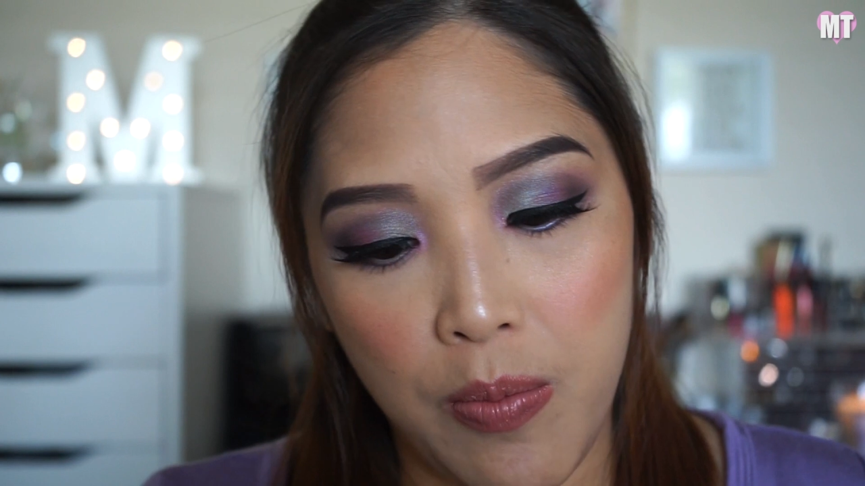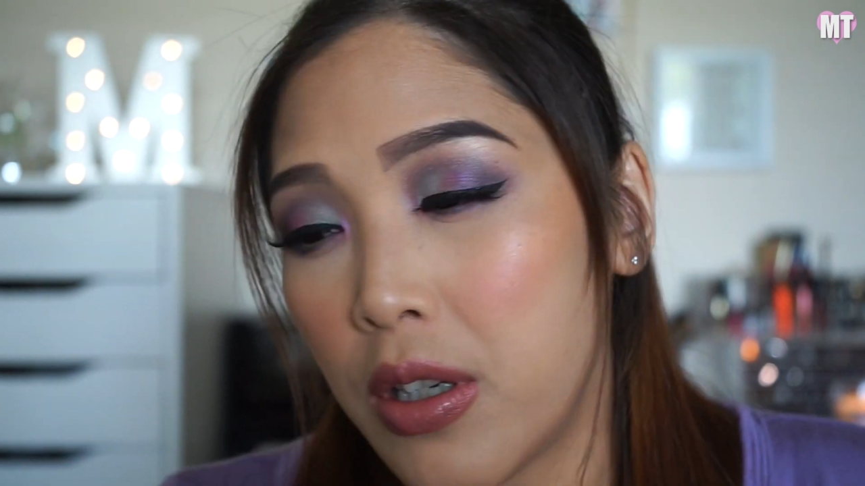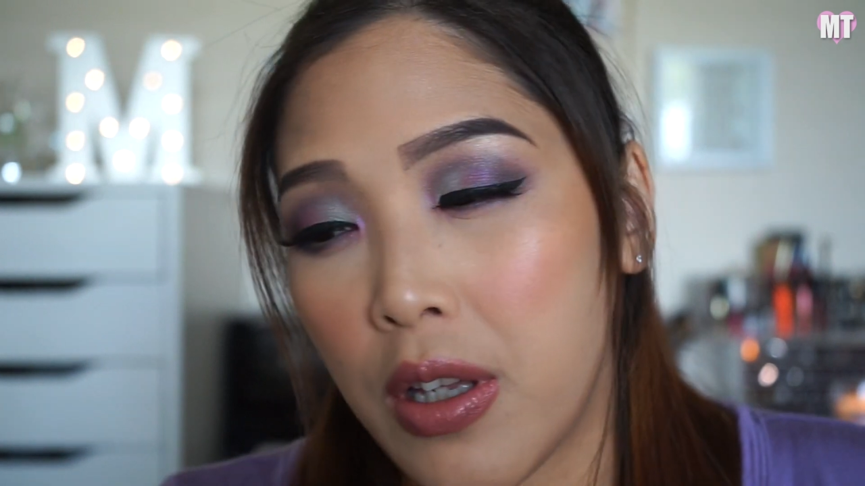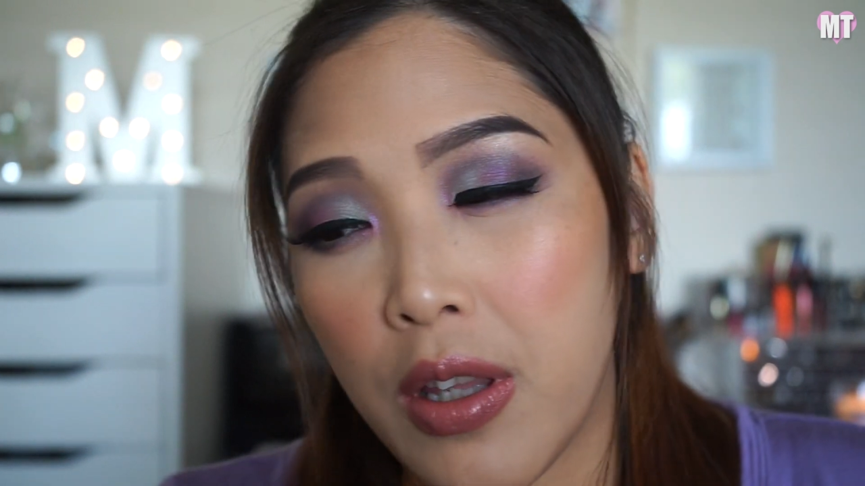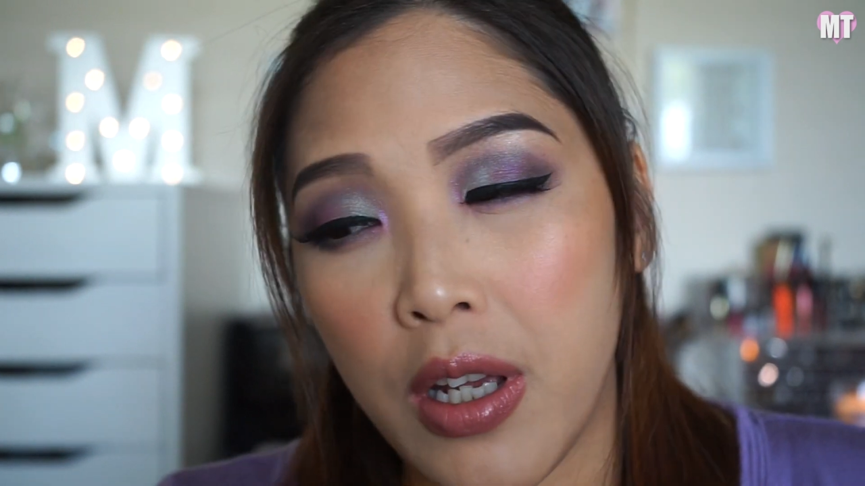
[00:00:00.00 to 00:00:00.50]

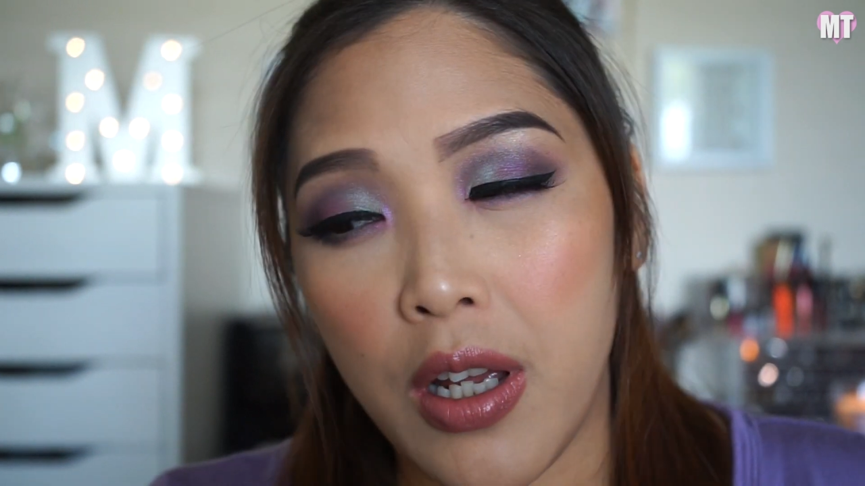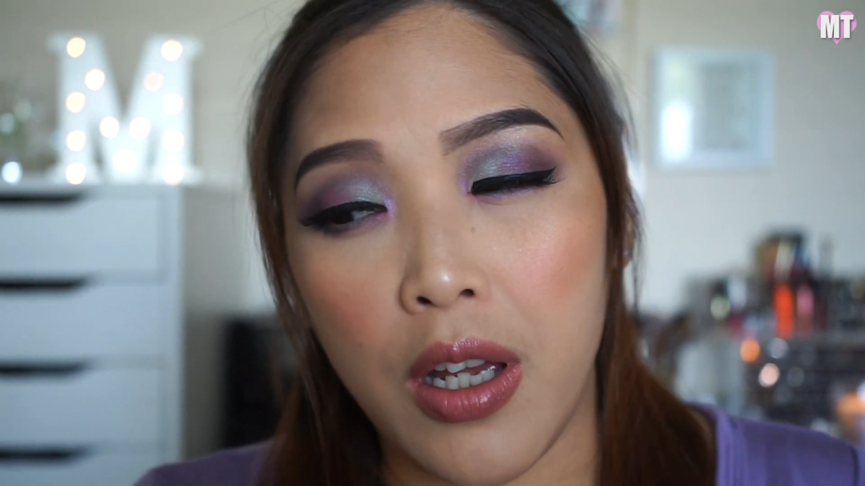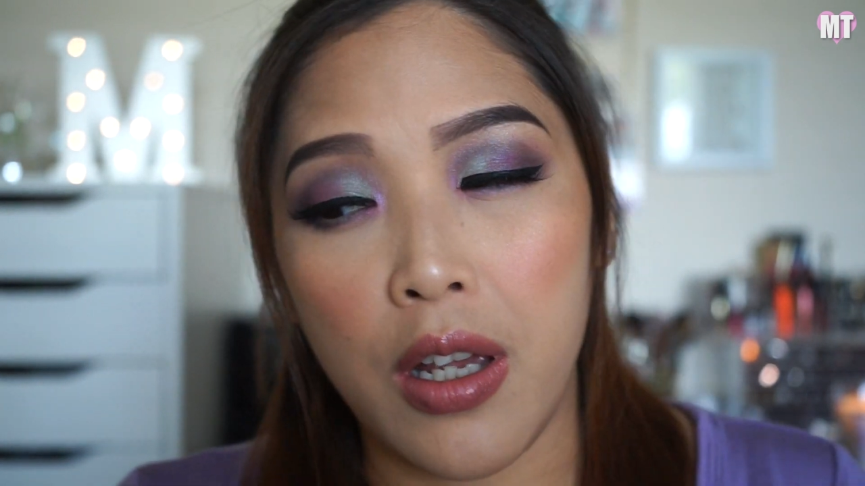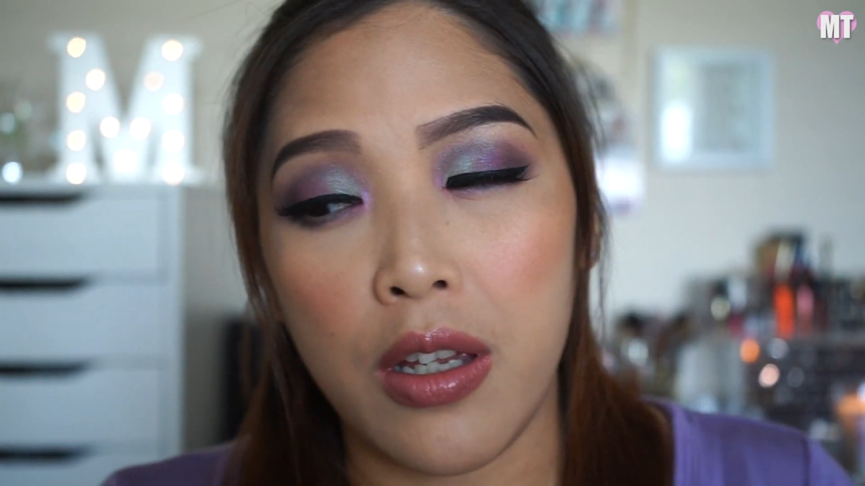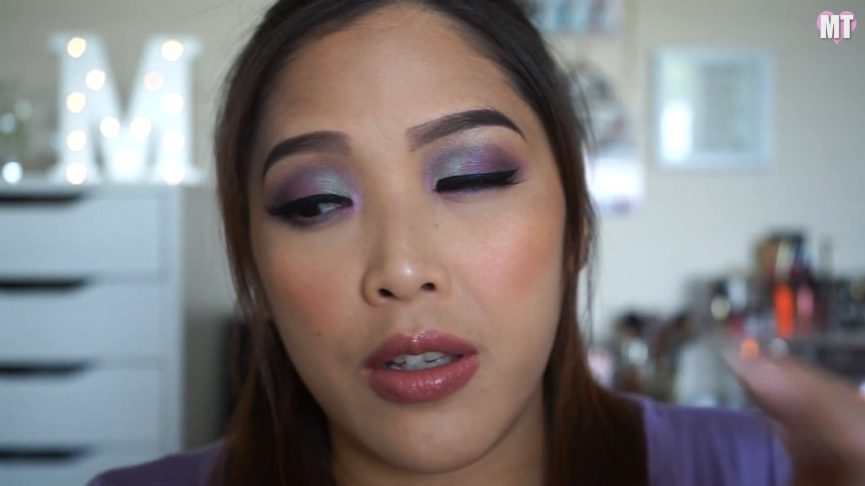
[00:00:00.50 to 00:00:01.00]
Yeah, that
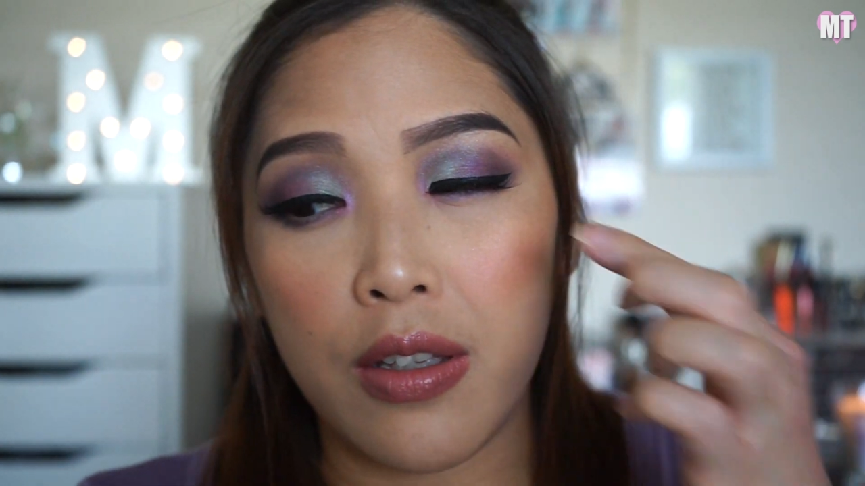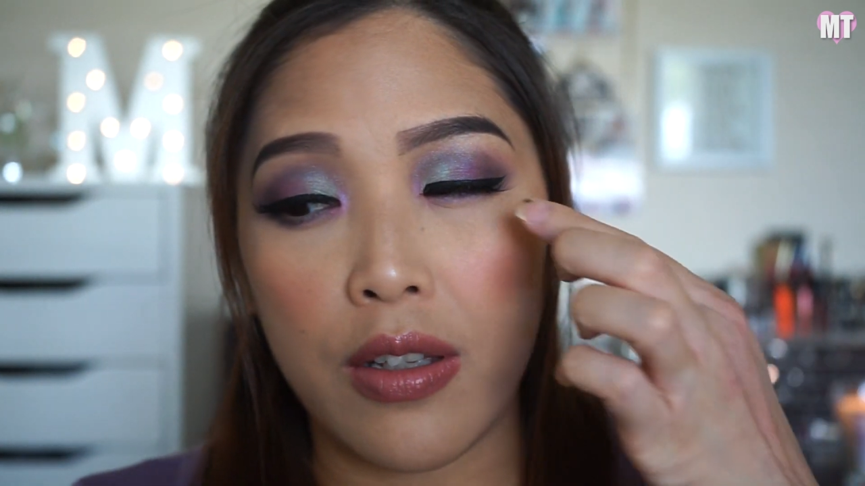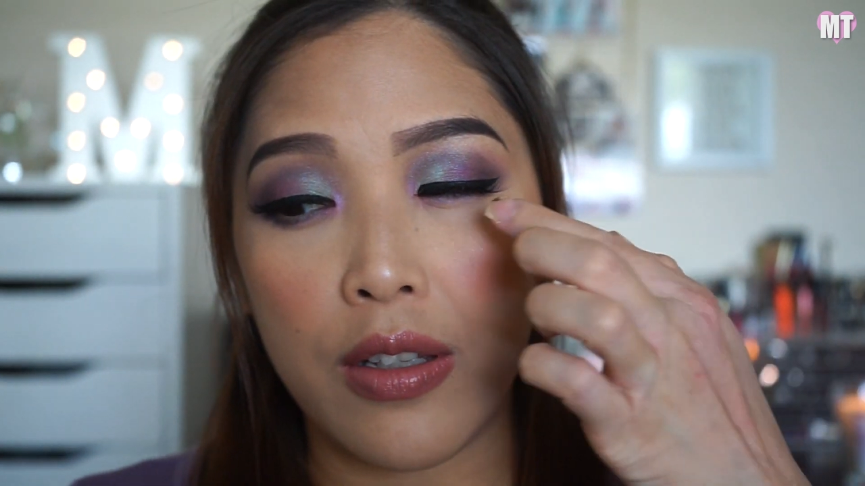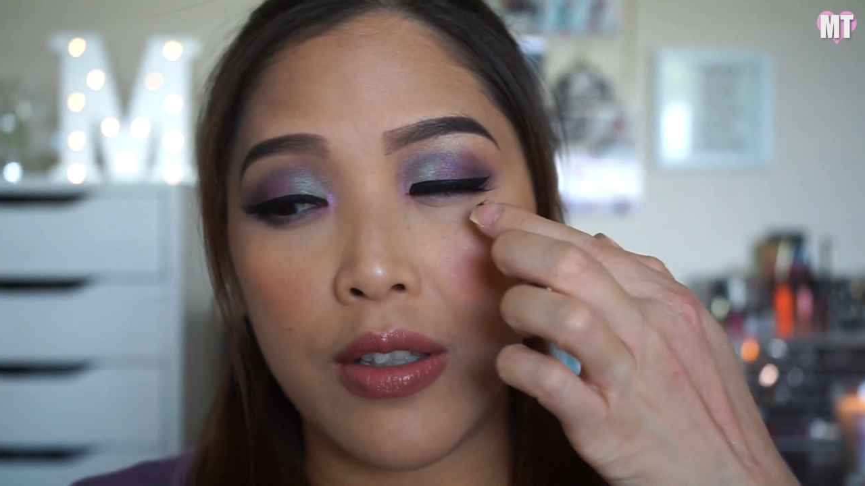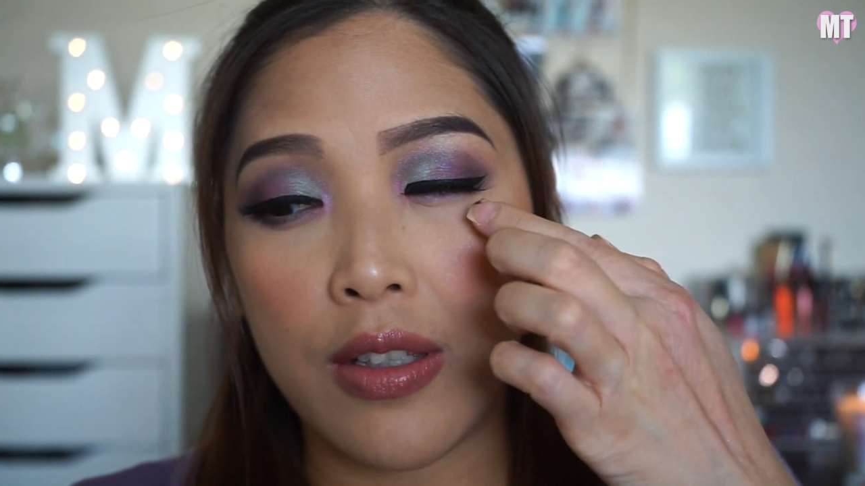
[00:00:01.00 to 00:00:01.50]
eye
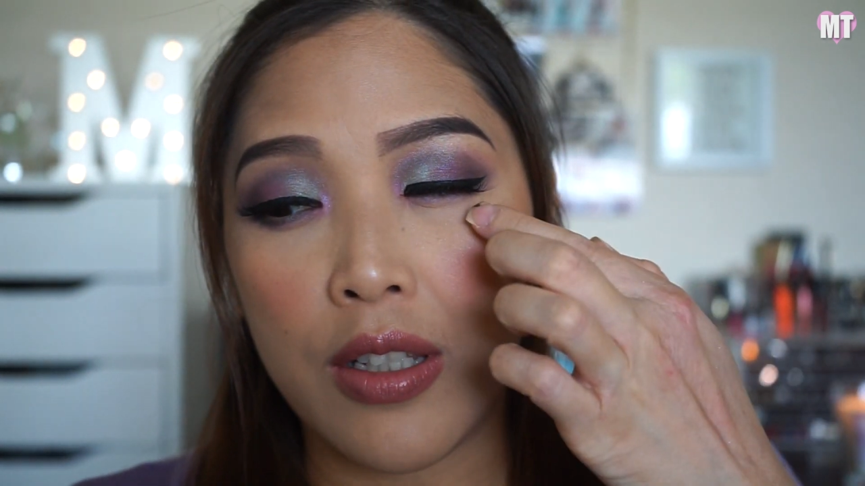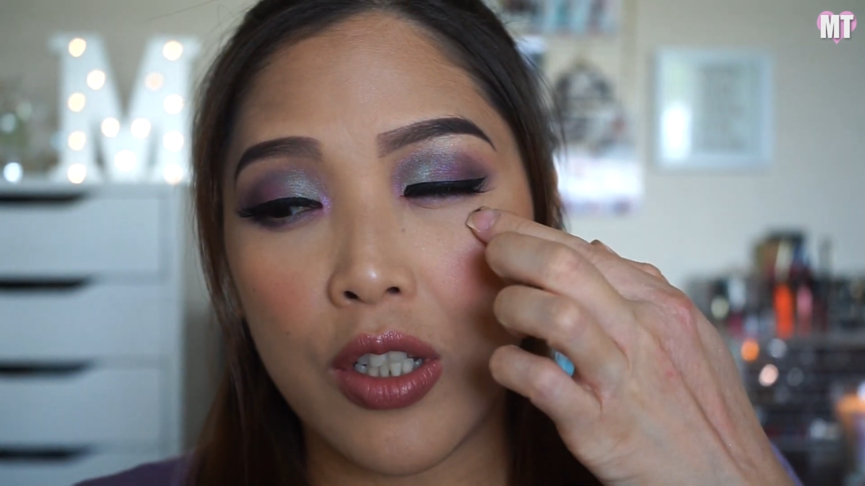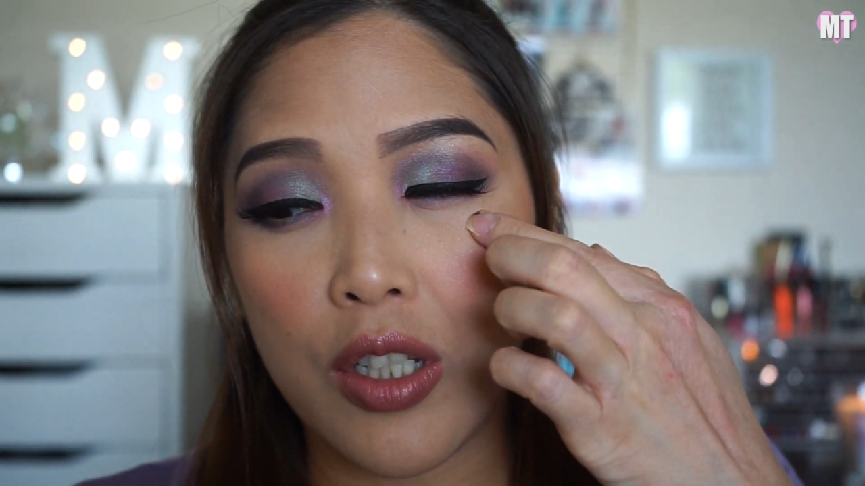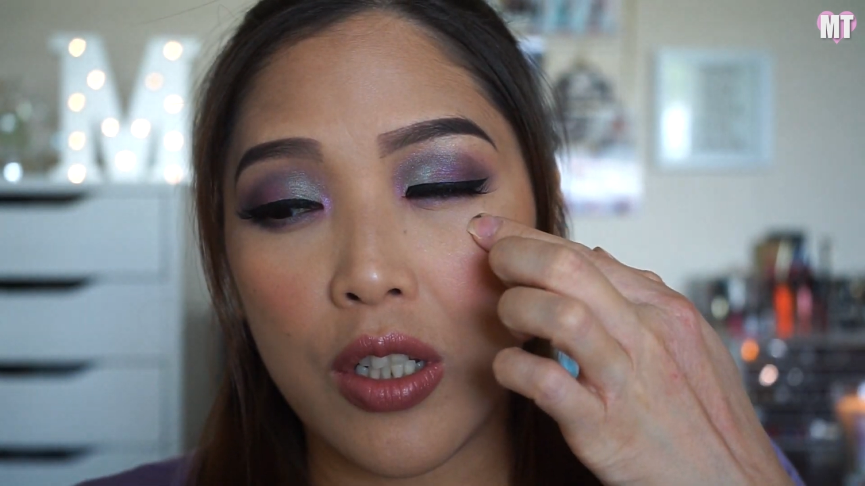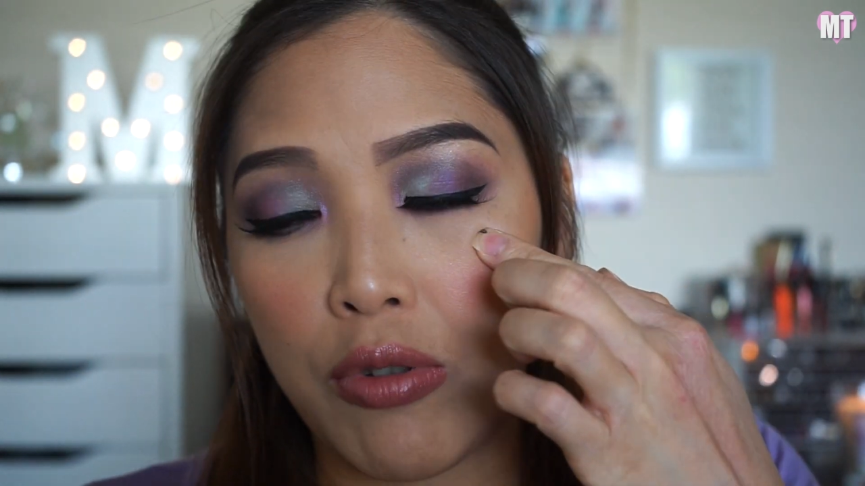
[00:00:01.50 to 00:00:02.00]

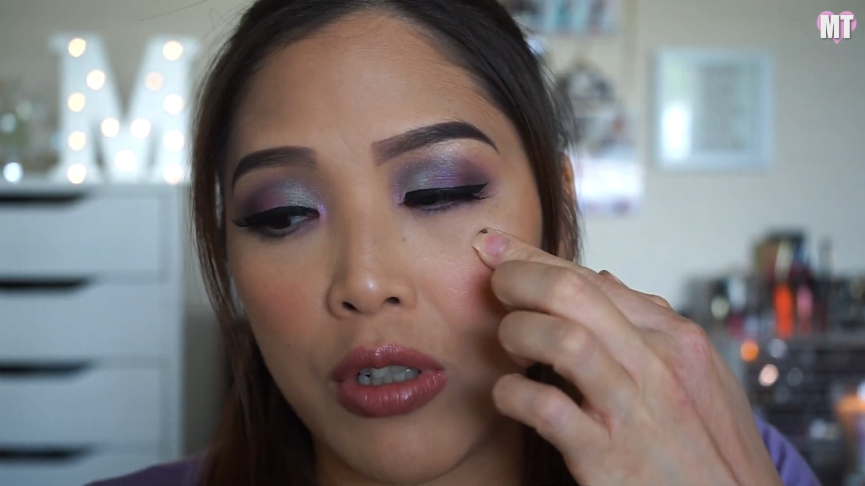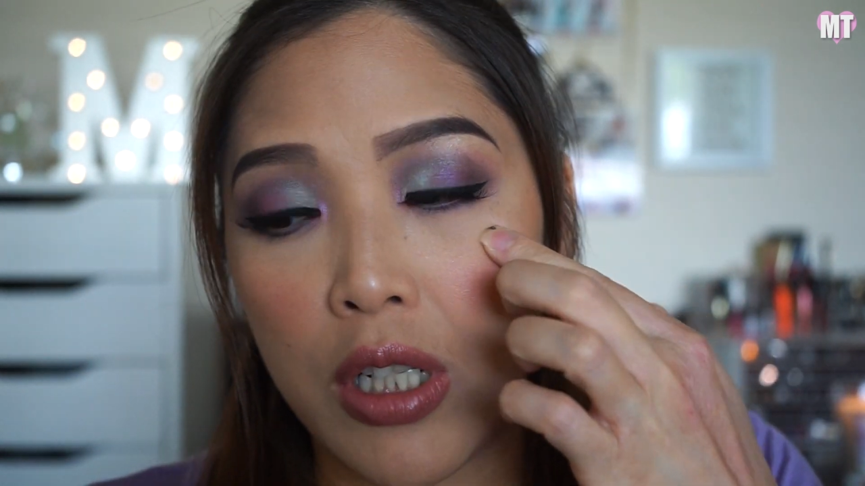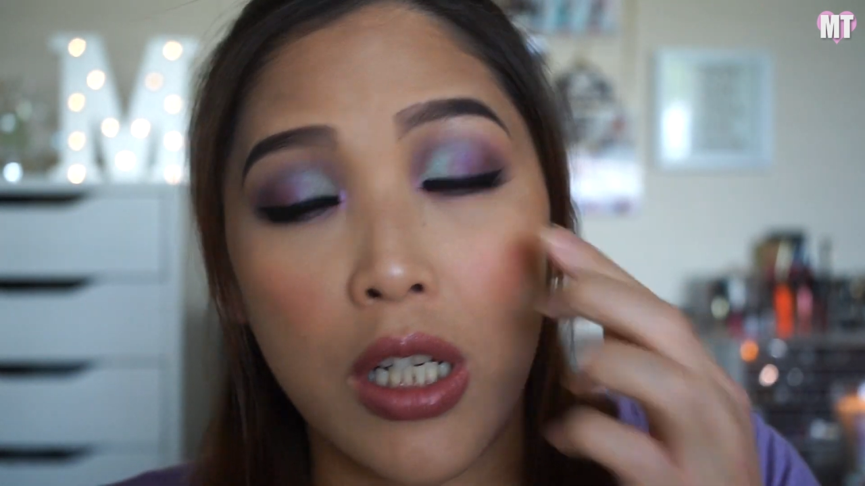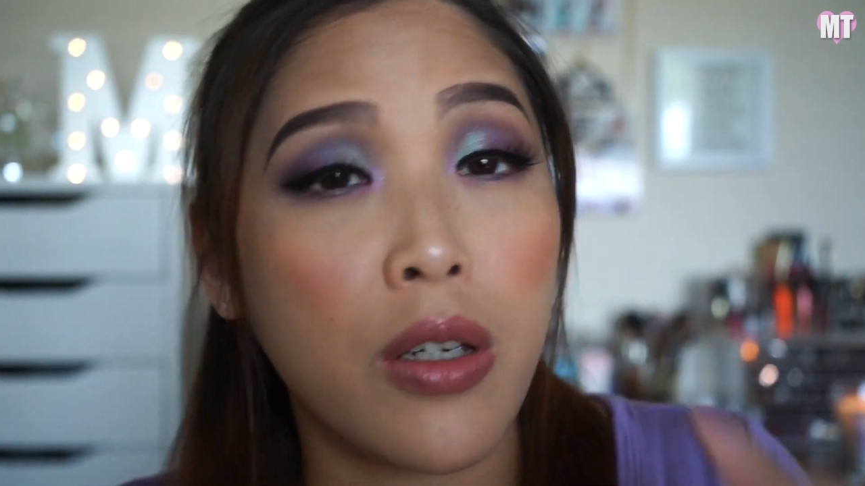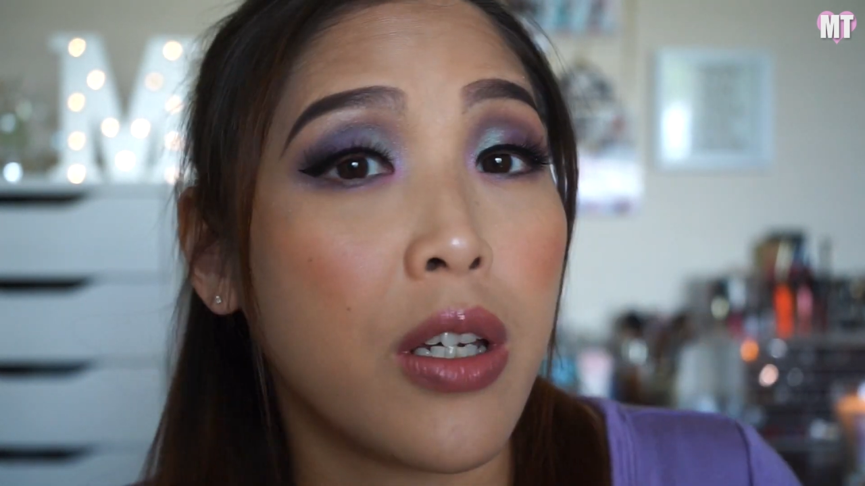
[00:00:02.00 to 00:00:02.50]
isn't pretty.